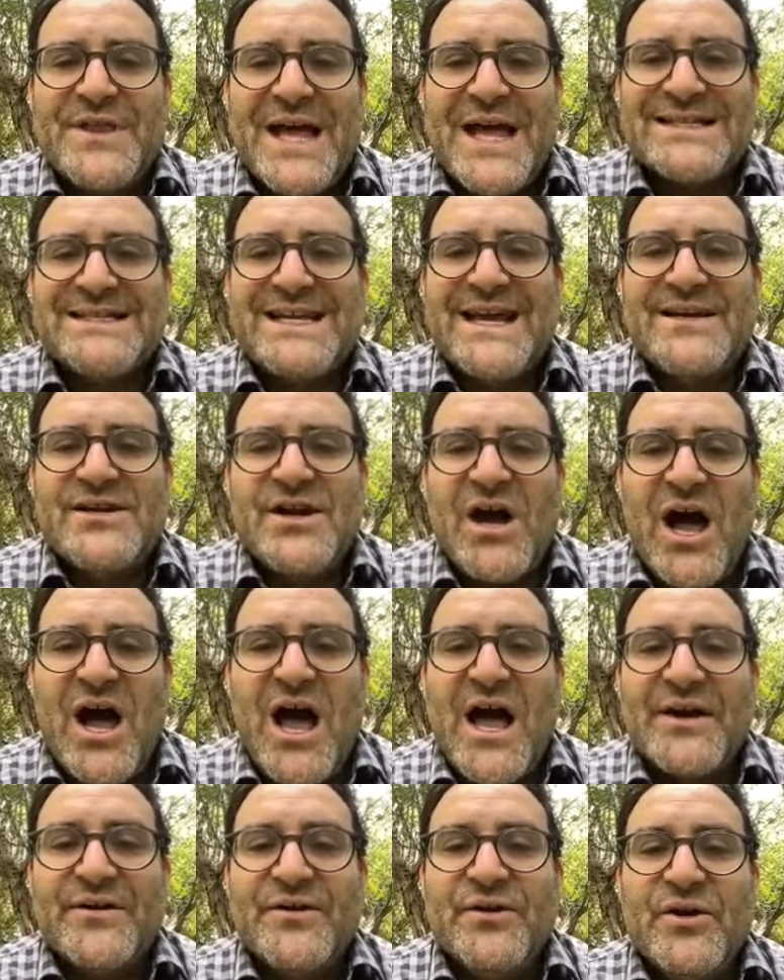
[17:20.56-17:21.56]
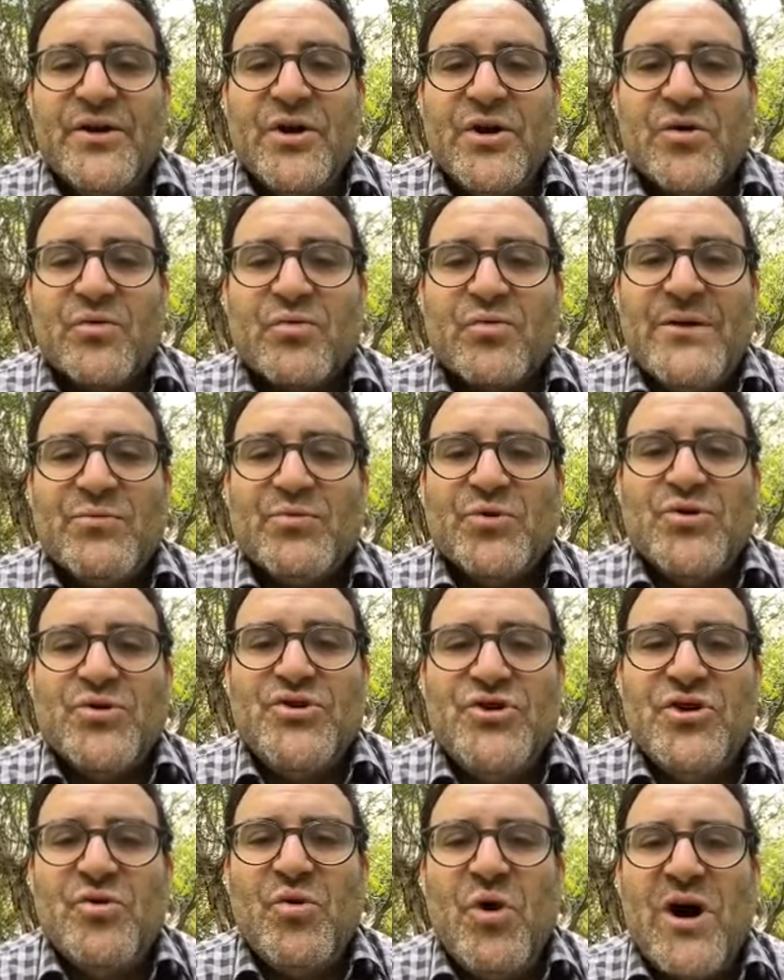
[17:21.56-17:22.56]
That day, God, right, will
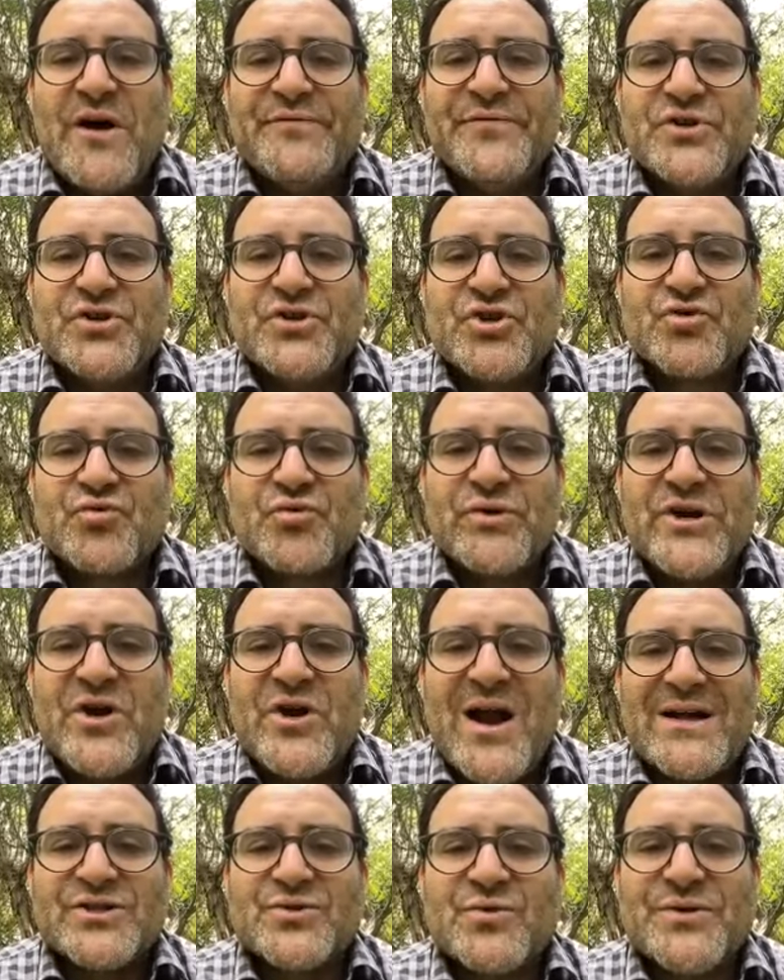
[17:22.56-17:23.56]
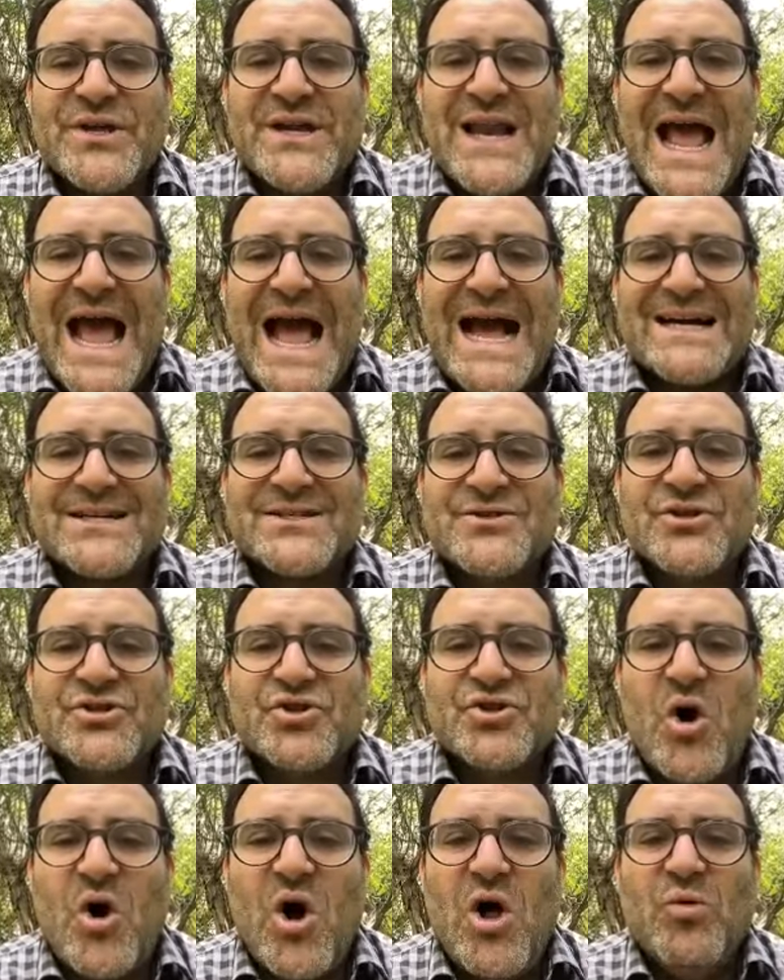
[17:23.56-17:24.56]
you off the tree crowns with an axe. The
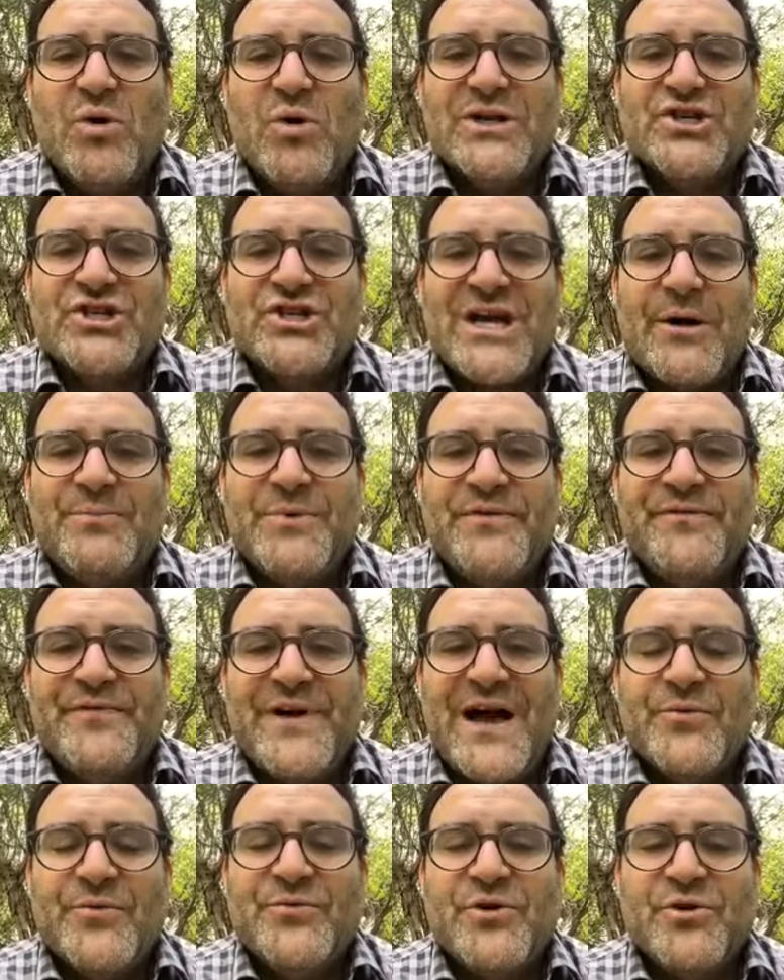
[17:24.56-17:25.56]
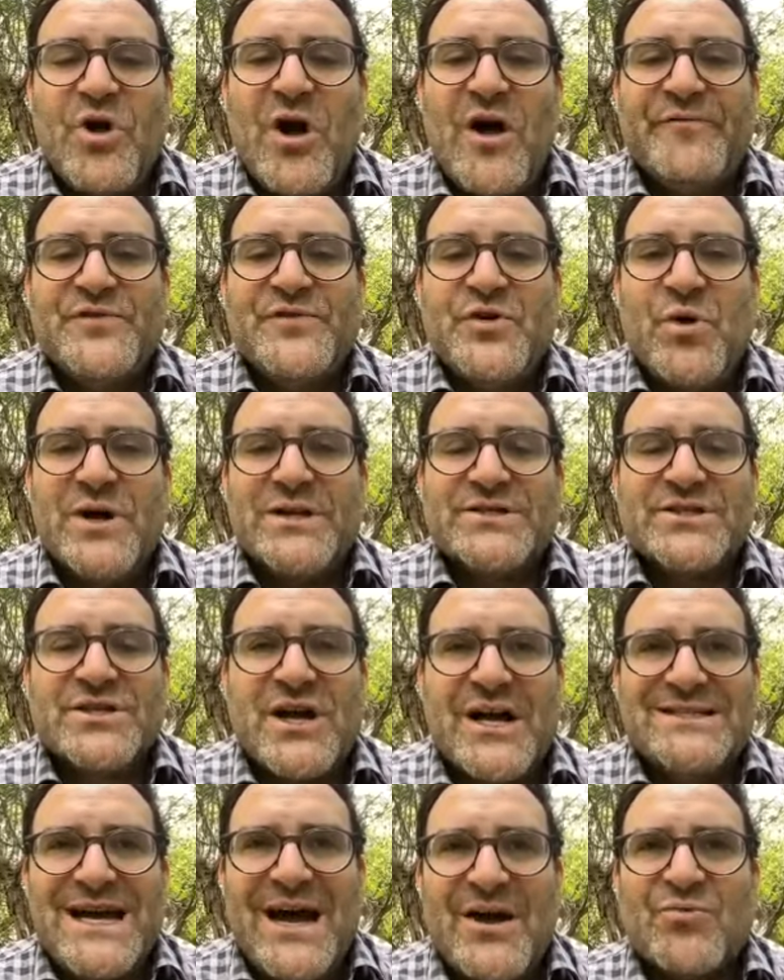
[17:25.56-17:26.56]
tall ones shall be felled, the lofty ones
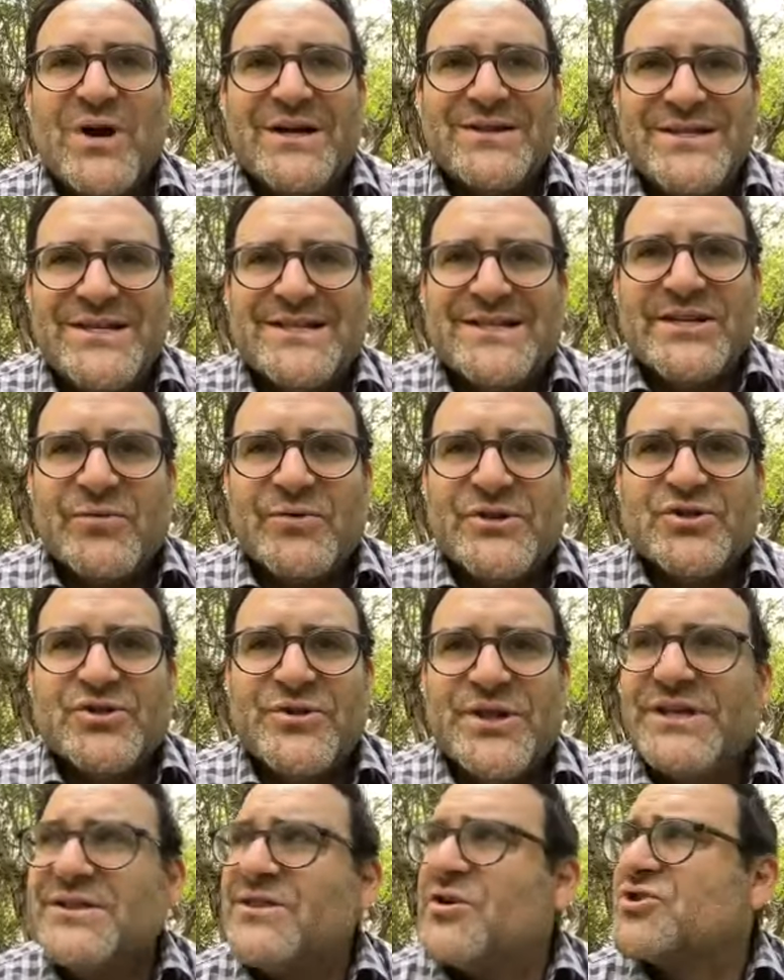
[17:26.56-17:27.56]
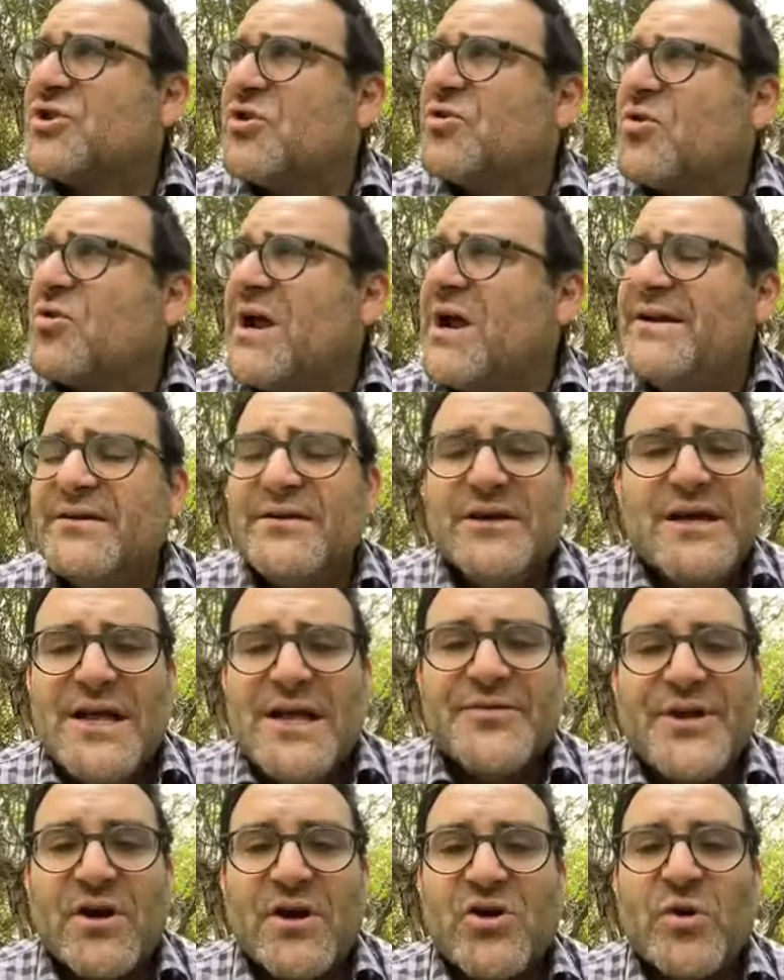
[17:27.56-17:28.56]
cut down. Right, the Assyrians who think they're so great,
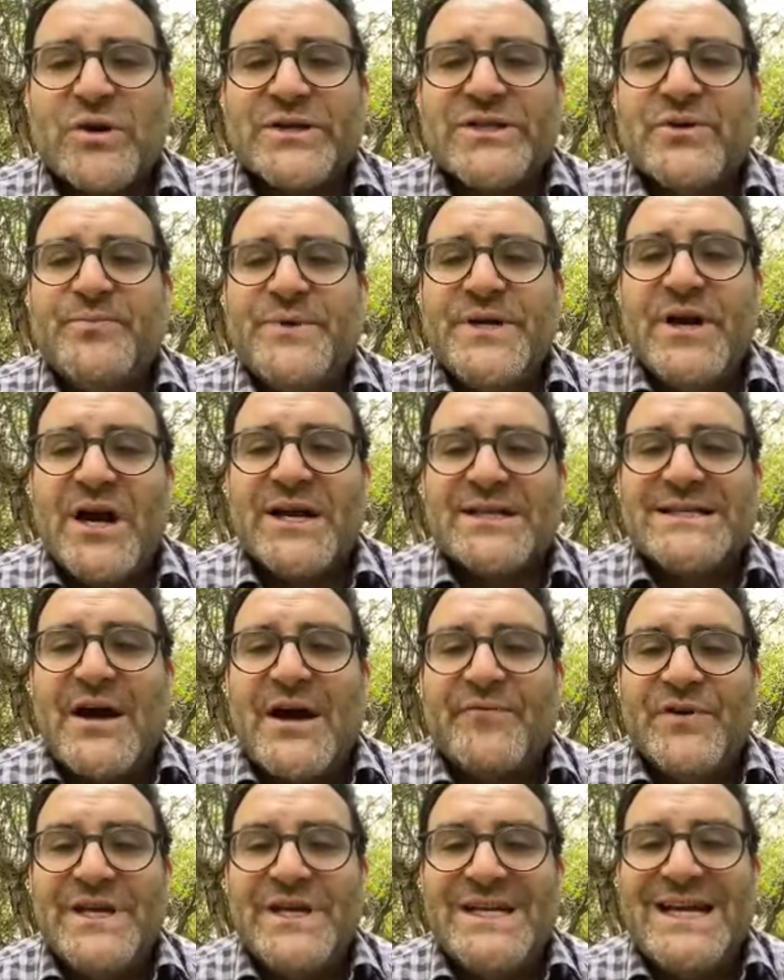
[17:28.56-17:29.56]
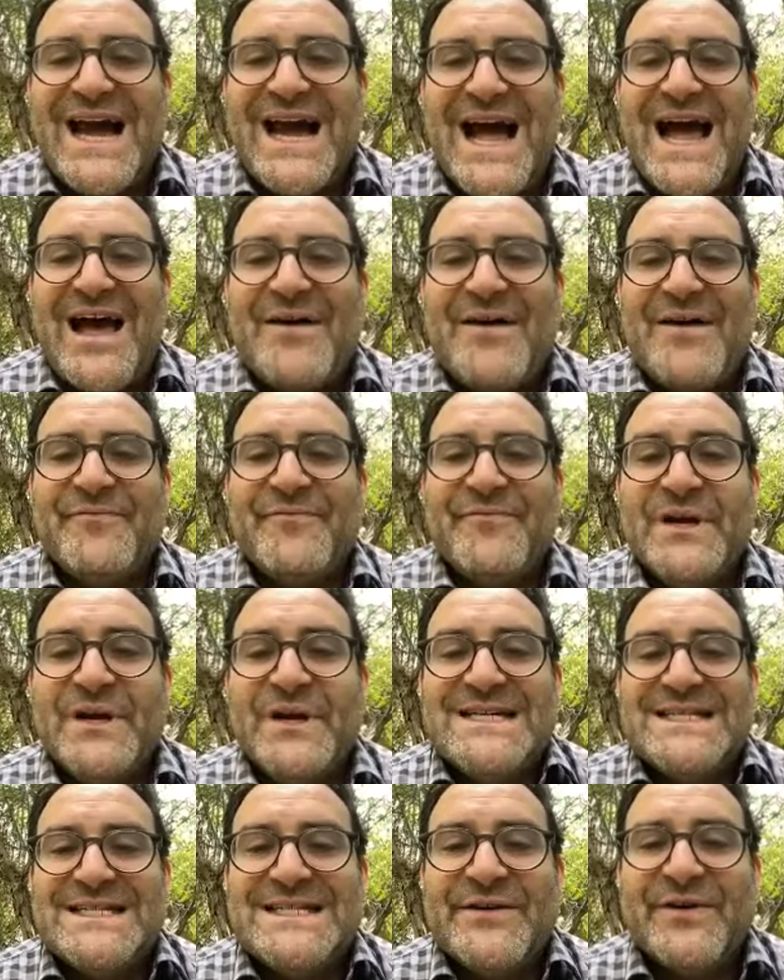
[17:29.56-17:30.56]
they're going to be cut down.
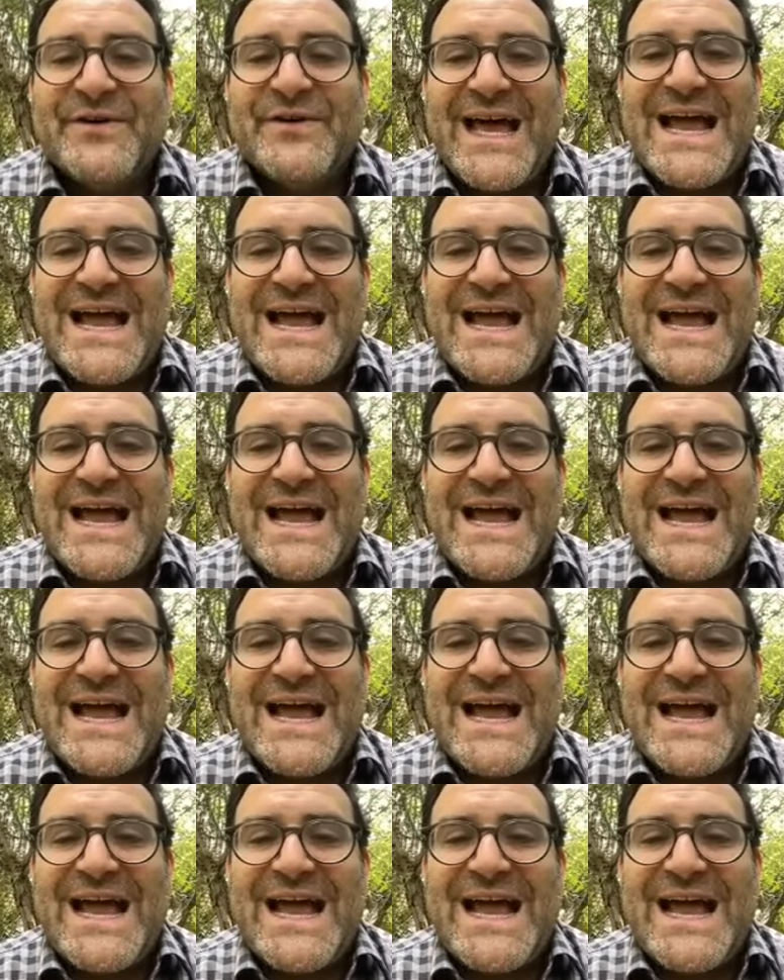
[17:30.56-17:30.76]
The